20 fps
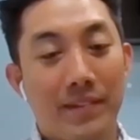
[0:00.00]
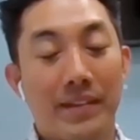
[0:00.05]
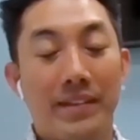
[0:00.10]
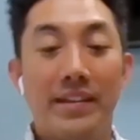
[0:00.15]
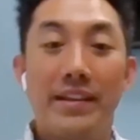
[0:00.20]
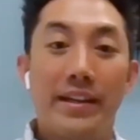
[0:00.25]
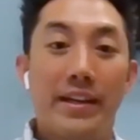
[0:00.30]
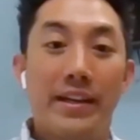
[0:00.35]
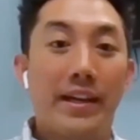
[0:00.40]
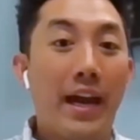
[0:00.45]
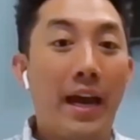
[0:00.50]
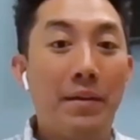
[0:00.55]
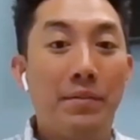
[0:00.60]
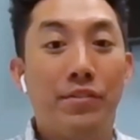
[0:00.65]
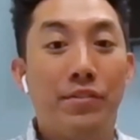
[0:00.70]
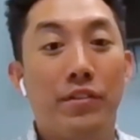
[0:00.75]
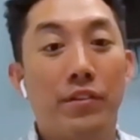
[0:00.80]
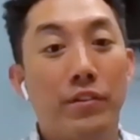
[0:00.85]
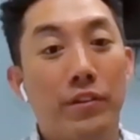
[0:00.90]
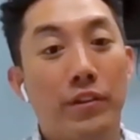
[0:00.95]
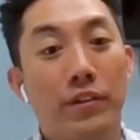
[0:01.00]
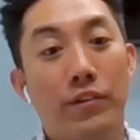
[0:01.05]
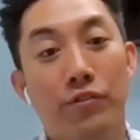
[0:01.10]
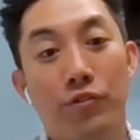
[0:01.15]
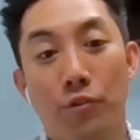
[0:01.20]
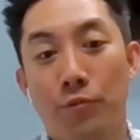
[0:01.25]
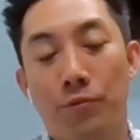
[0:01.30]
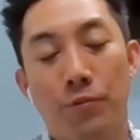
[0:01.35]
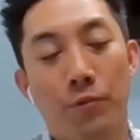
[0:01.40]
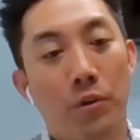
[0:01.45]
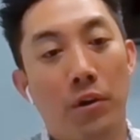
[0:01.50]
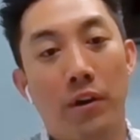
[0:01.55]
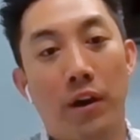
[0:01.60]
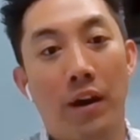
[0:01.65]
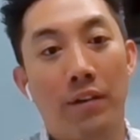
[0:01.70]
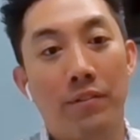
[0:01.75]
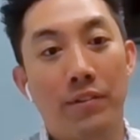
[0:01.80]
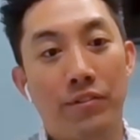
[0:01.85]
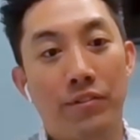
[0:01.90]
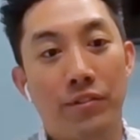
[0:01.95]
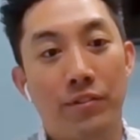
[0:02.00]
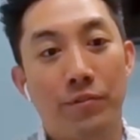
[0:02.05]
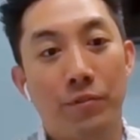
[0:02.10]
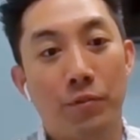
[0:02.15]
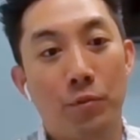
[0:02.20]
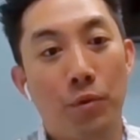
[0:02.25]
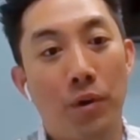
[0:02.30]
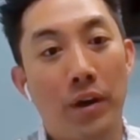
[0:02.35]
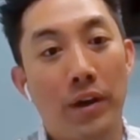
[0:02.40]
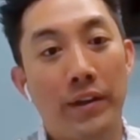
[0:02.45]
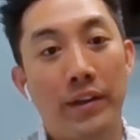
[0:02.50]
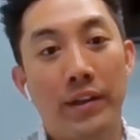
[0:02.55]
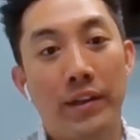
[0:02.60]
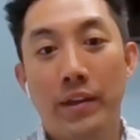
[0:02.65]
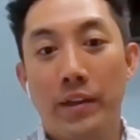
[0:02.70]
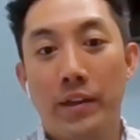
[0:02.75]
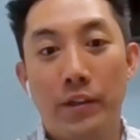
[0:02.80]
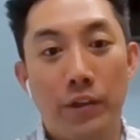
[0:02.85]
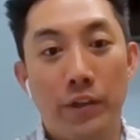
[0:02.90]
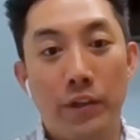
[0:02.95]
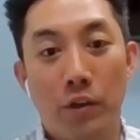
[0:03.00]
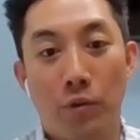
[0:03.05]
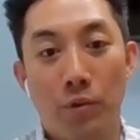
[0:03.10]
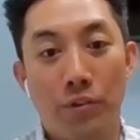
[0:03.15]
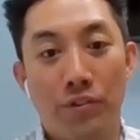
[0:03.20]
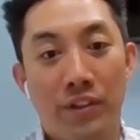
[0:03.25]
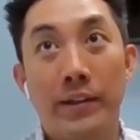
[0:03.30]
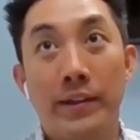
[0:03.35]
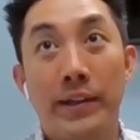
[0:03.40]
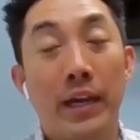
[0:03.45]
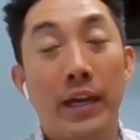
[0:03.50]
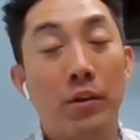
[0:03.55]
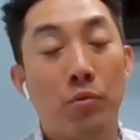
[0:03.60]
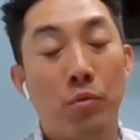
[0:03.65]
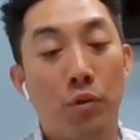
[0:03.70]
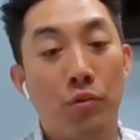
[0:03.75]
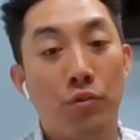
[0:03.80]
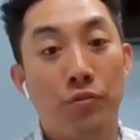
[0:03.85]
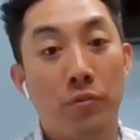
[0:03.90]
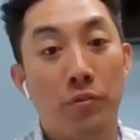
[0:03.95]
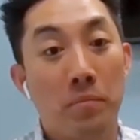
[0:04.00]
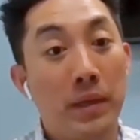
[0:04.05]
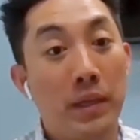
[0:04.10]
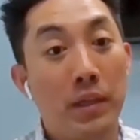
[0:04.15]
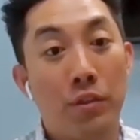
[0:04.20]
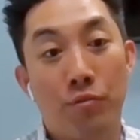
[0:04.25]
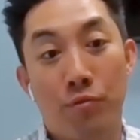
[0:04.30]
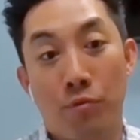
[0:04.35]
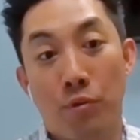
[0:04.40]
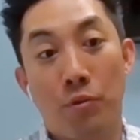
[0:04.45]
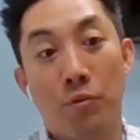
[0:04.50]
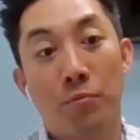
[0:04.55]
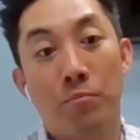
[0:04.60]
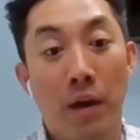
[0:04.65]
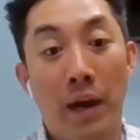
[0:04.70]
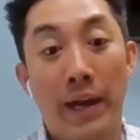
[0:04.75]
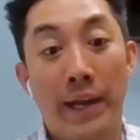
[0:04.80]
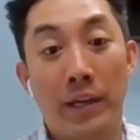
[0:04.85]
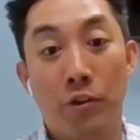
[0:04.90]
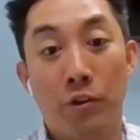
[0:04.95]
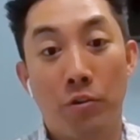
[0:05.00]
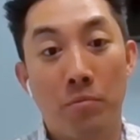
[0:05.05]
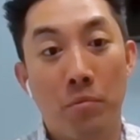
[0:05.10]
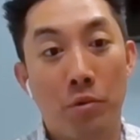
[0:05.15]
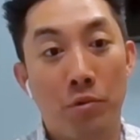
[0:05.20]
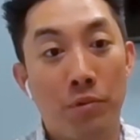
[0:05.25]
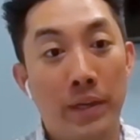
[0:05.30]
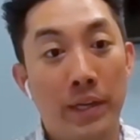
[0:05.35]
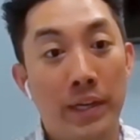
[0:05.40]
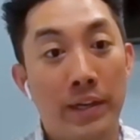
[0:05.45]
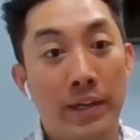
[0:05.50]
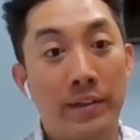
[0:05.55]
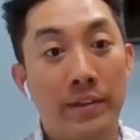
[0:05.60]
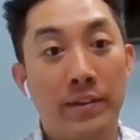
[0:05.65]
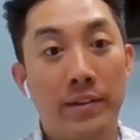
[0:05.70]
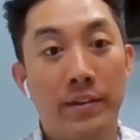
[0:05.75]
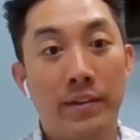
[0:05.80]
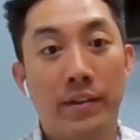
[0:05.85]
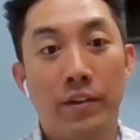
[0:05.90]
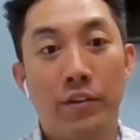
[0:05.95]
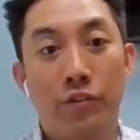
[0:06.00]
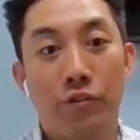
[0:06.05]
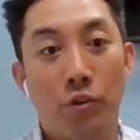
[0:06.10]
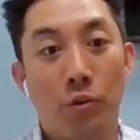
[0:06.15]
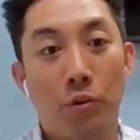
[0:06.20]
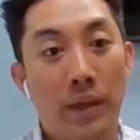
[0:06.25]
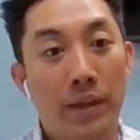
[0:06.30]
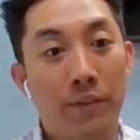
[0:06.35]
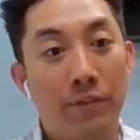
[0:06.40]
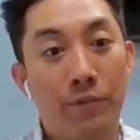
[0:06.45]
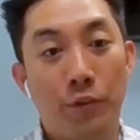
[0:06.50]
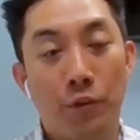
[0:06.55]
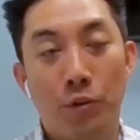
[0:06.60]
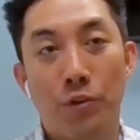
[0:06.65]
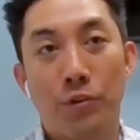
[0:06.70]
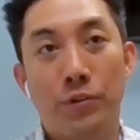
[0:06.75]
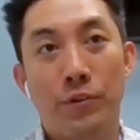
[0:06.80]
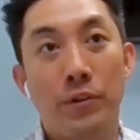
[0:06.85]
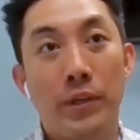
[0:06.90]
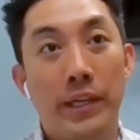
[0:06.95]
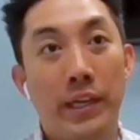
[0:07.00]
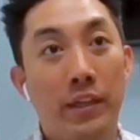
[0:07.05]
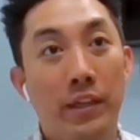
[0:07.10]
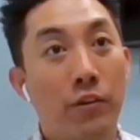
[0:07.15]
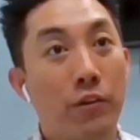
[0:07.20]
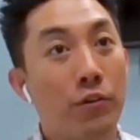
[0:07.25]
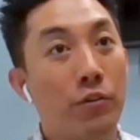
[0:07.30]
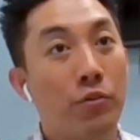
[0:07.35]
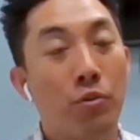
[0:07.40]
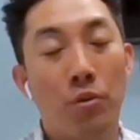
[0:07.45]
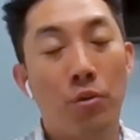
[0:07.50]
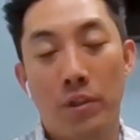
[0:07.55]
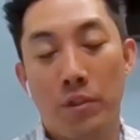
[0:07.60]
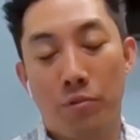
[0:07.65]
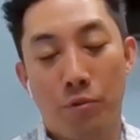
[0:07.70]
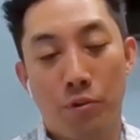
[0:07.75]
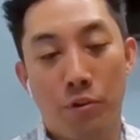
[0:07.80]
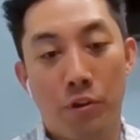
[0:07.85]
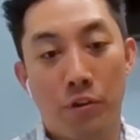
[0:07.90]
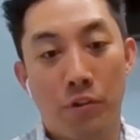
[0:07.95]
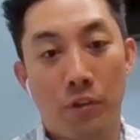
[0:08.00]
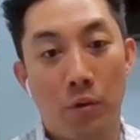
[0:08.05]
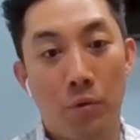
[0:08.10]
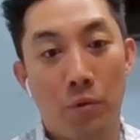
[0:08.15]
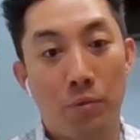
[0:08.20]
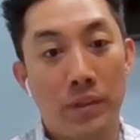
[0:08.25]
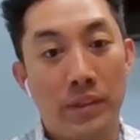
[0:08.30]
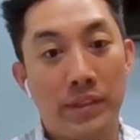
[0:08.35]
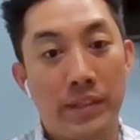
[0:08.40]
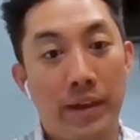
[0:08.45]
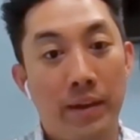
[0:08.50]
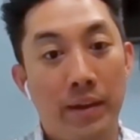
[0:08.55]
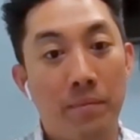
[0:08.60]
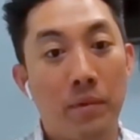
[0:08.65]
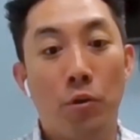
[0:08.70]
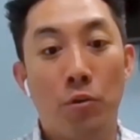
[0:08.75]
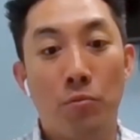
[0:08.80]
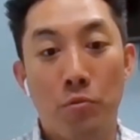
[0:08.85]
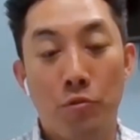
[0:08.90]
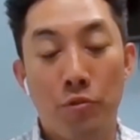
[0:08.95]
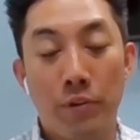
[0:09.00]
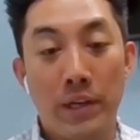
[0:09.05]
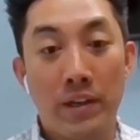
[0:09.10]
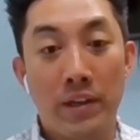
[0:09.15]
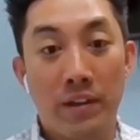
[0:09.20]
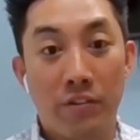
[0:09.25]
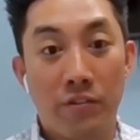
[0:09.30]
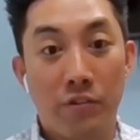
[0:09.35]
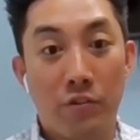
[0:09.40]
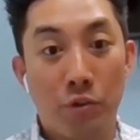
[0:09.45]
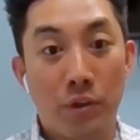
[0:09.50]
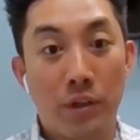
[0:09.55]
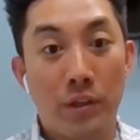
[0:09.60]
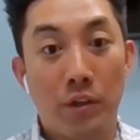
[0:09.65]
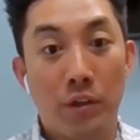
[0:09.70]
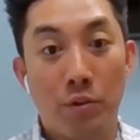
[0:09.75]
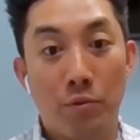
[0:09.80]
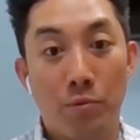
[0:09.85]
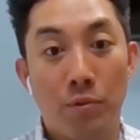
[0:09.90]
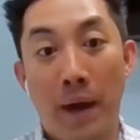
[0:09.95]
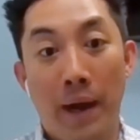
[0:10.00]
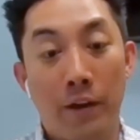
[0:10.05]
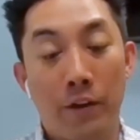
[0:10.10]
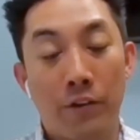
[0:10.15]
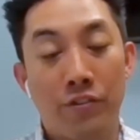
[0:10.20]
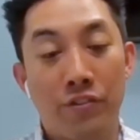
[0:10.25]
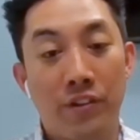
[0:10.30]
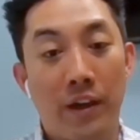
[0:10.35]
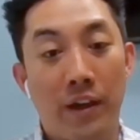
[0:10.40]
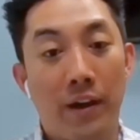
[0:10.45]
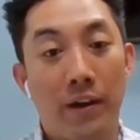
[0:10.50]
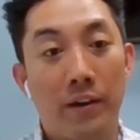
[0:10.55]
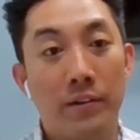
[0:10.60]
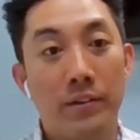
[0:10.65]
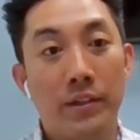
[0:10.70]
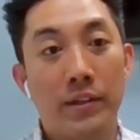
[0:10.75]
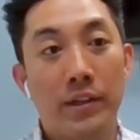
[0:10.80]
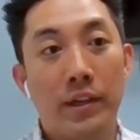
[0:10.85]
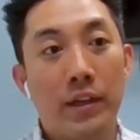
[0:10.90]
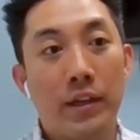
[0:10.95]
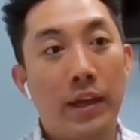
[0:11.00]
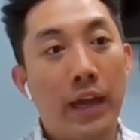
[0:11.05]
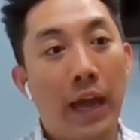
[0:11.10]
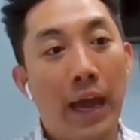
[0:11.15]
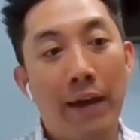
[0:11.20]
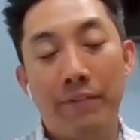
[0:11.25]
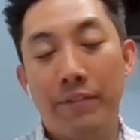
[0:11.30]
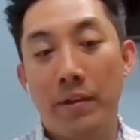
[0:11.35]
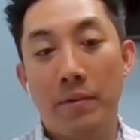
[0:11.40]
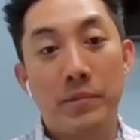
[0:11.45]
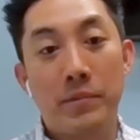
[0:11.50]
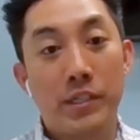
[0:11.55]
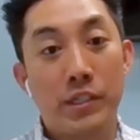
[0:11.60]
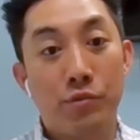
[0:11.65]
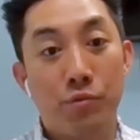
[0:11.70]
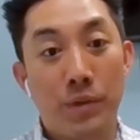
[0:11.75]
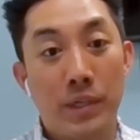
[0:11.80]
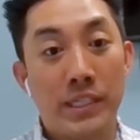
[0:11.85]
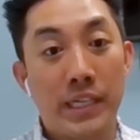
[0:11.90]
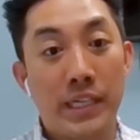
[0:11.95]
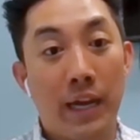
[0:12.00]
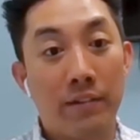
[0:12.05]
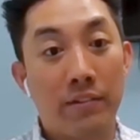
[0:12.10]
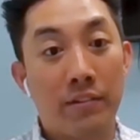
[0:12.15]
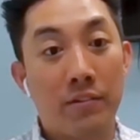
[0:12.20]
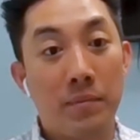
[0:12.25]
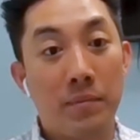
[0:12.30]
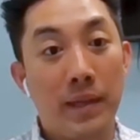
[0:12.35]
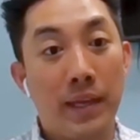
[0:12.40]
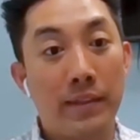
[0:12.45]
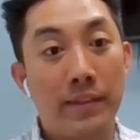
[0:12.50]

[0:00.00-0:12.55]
Yeah, absolutely. So for one, you can always get quotes from me through Brian or Marina. So if you're either going through your loan with them or Marina is doing your buy or sell, have them just reach out to me.